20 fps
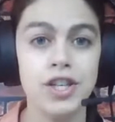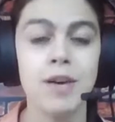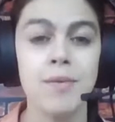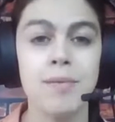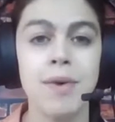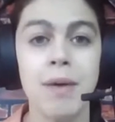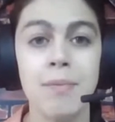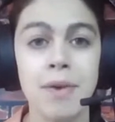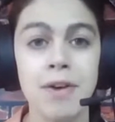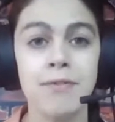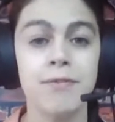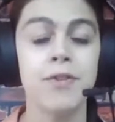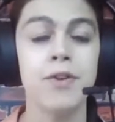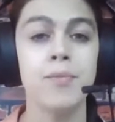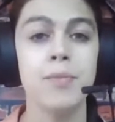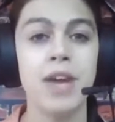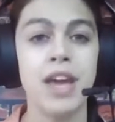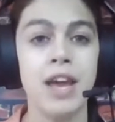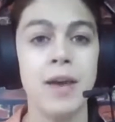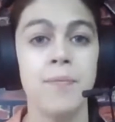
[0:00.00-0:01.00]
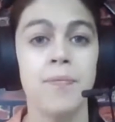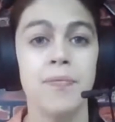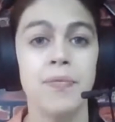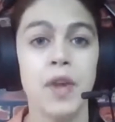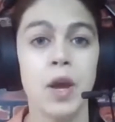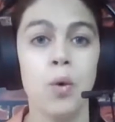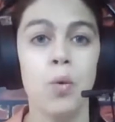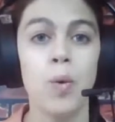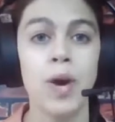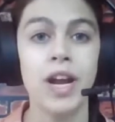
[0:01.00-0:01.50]
commitment for me.
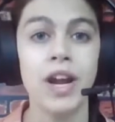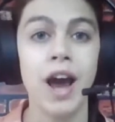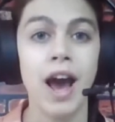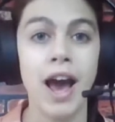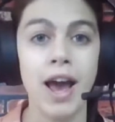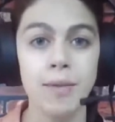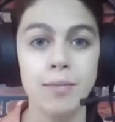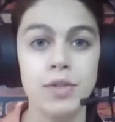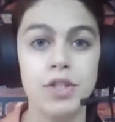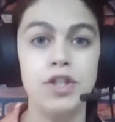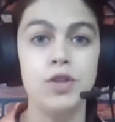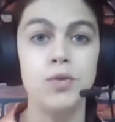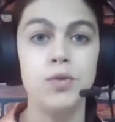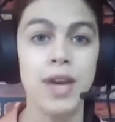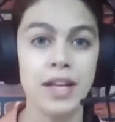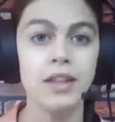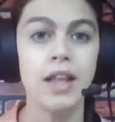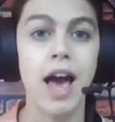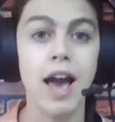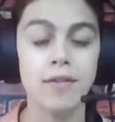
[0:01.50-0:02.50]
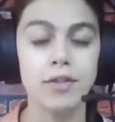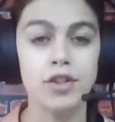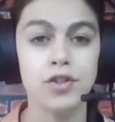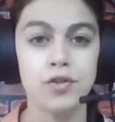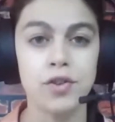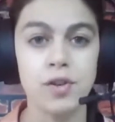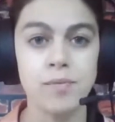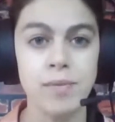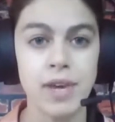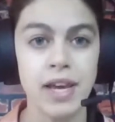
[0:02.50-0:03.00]
When I'm doing live
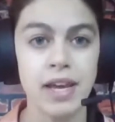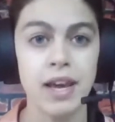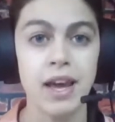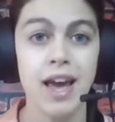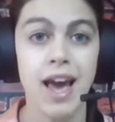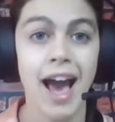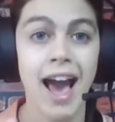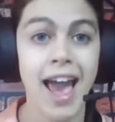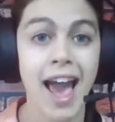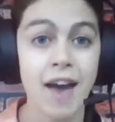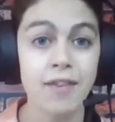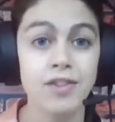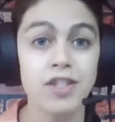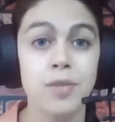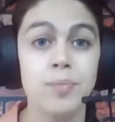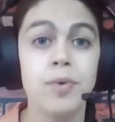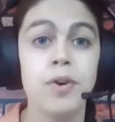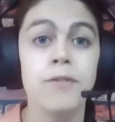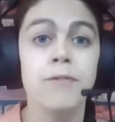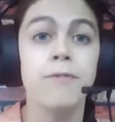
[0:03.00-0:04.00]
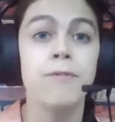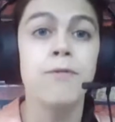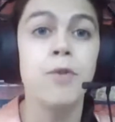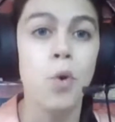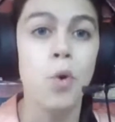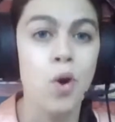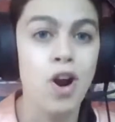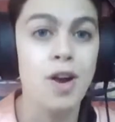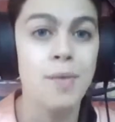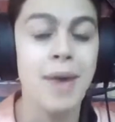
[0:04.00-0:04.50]
streaming, I have to
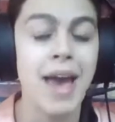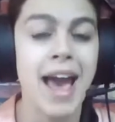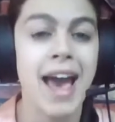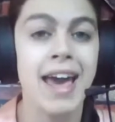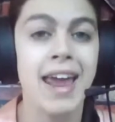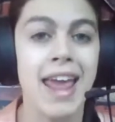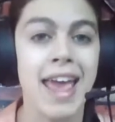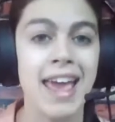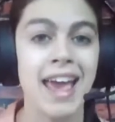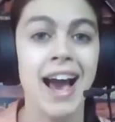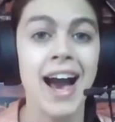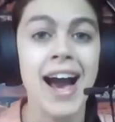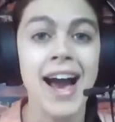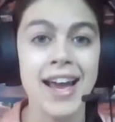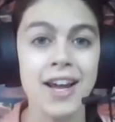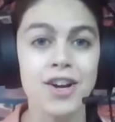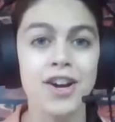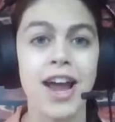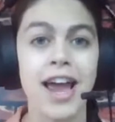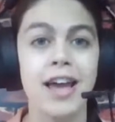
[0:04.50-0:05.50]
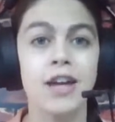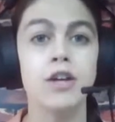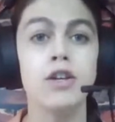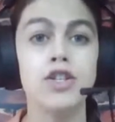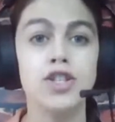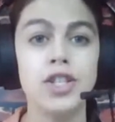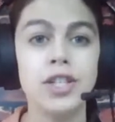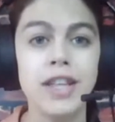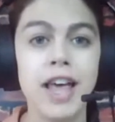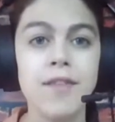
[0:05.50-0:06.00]
perform at a higher
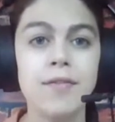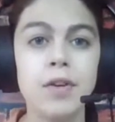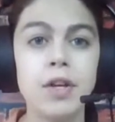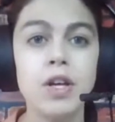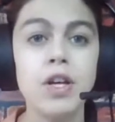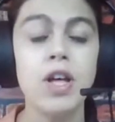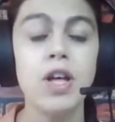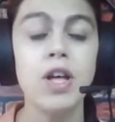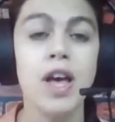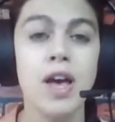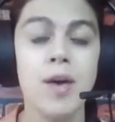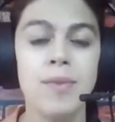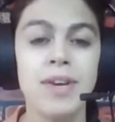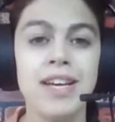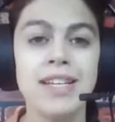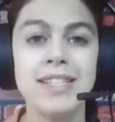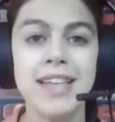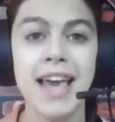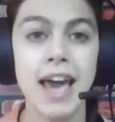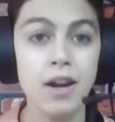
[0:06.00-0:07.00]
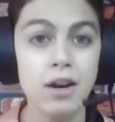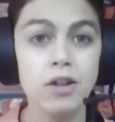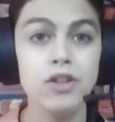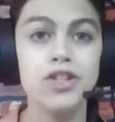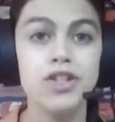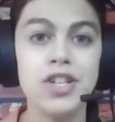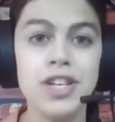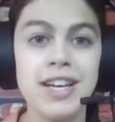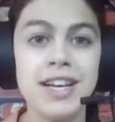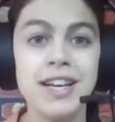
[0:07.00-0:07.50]
energy level because
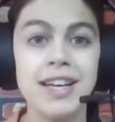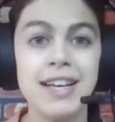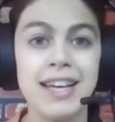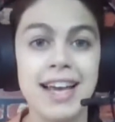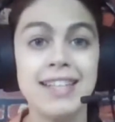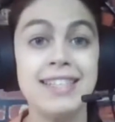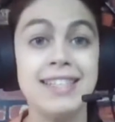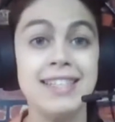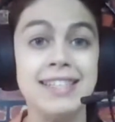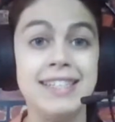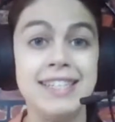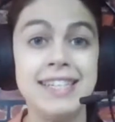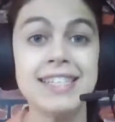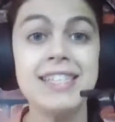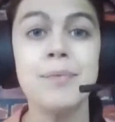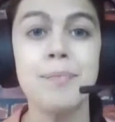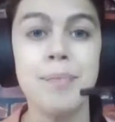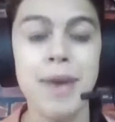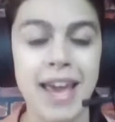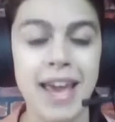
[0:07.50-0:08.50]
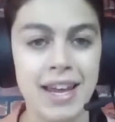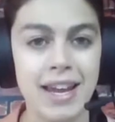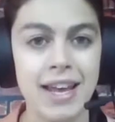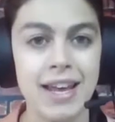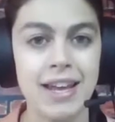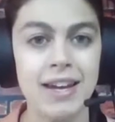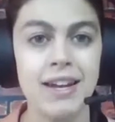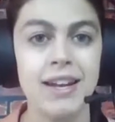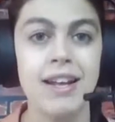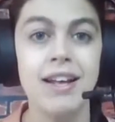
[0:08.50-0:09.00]
energy gets
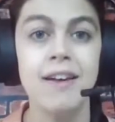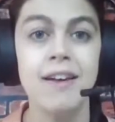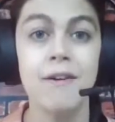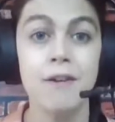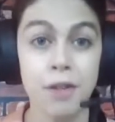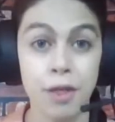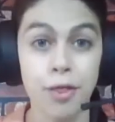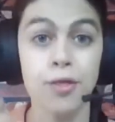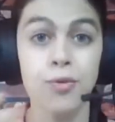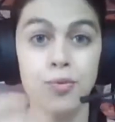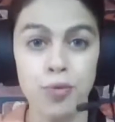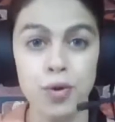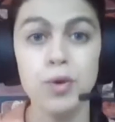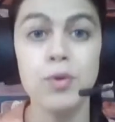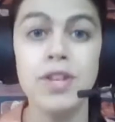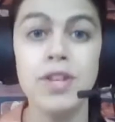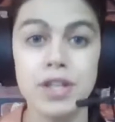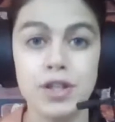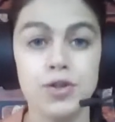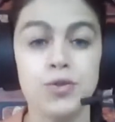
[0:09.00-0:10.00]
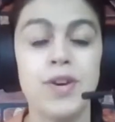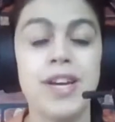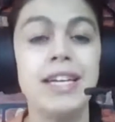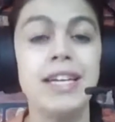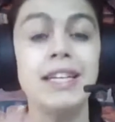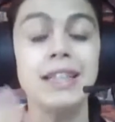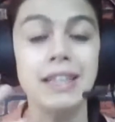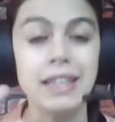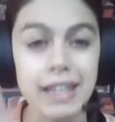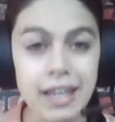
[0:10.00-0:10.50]
dissipated through the
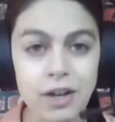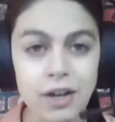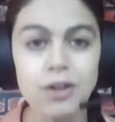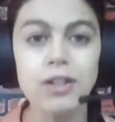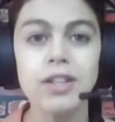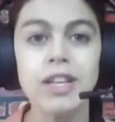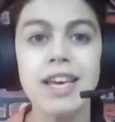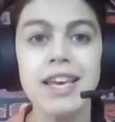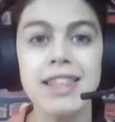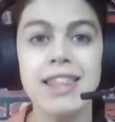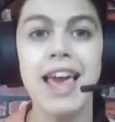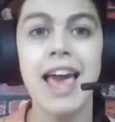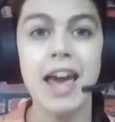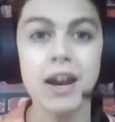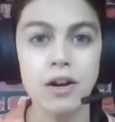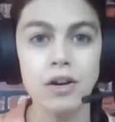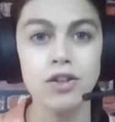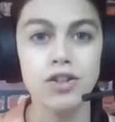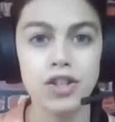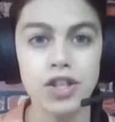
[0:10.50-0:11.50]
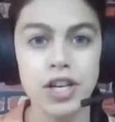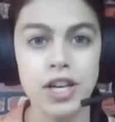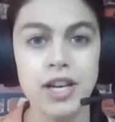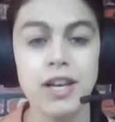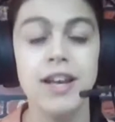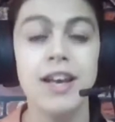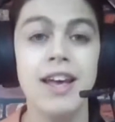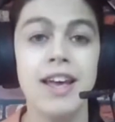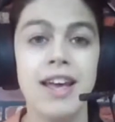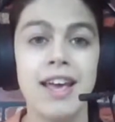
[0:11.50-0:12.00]
screen. Literally, the
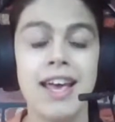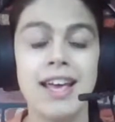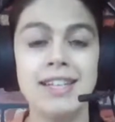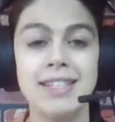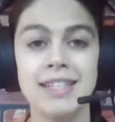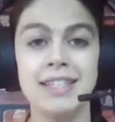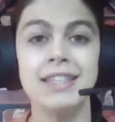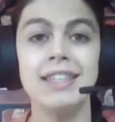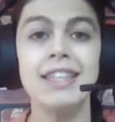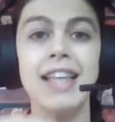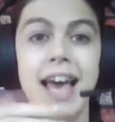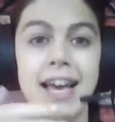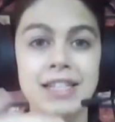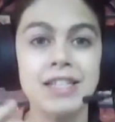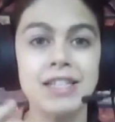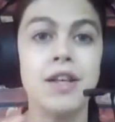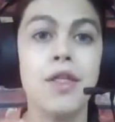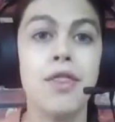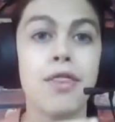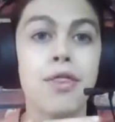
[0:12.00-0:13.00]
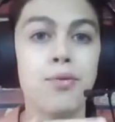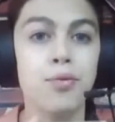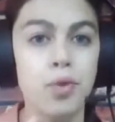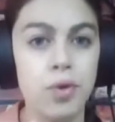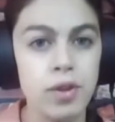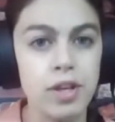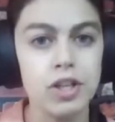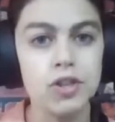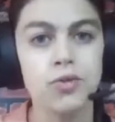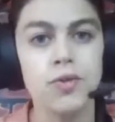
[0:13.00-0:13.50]
energy is less
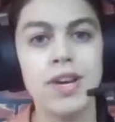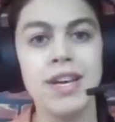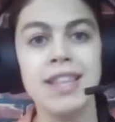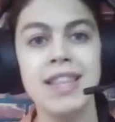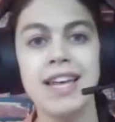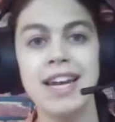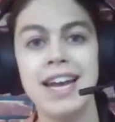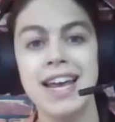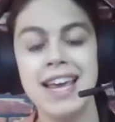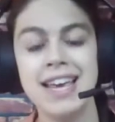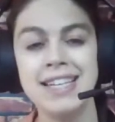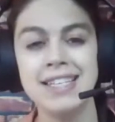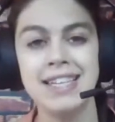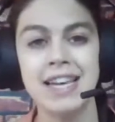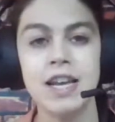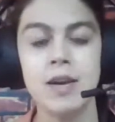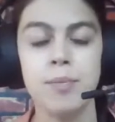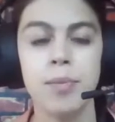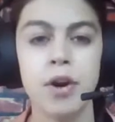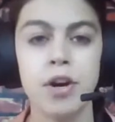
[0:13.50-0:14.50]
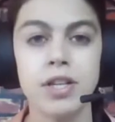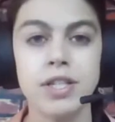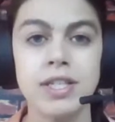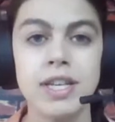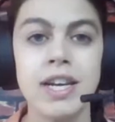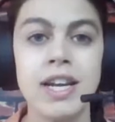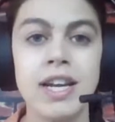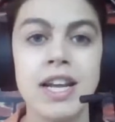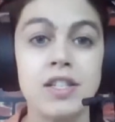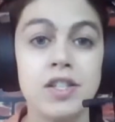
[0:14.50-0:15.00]
through the screen than it is in
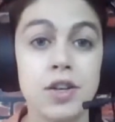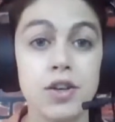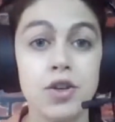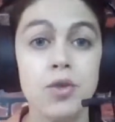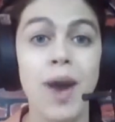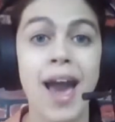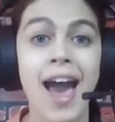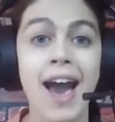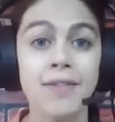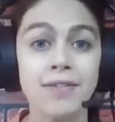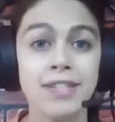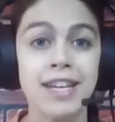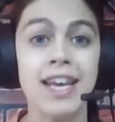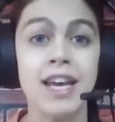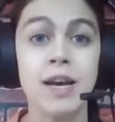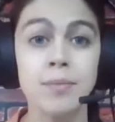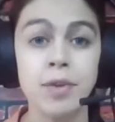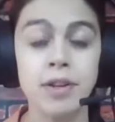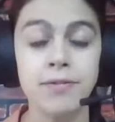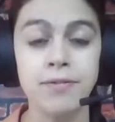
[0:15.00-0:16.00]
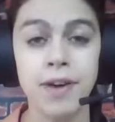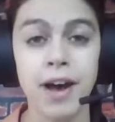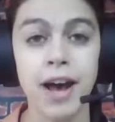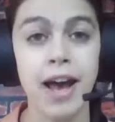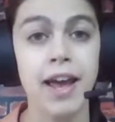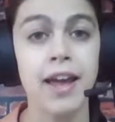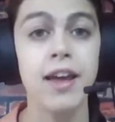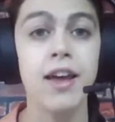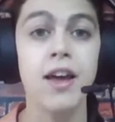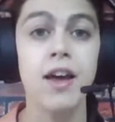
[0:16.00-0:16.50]
person. And so you have to
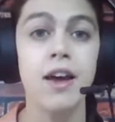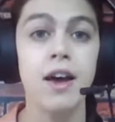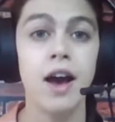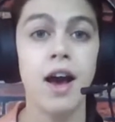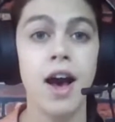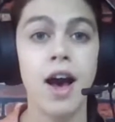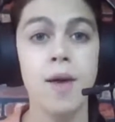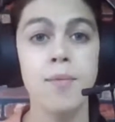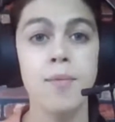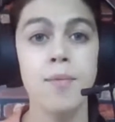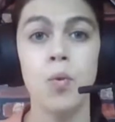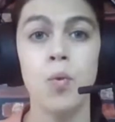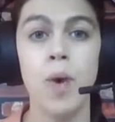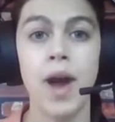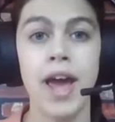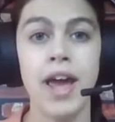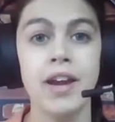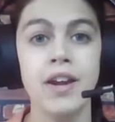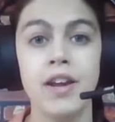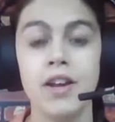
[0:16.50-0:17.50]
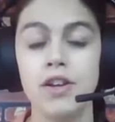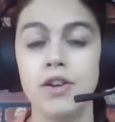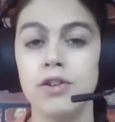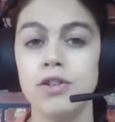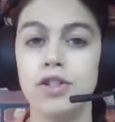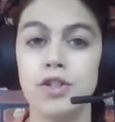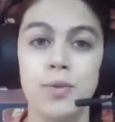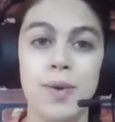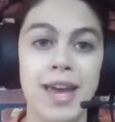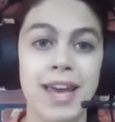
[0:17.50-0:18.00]
amplify when
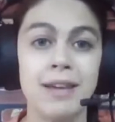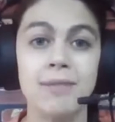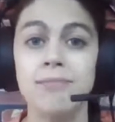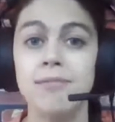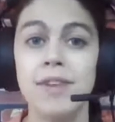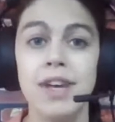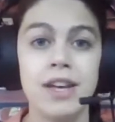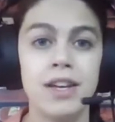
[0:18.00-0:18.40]
you're doing,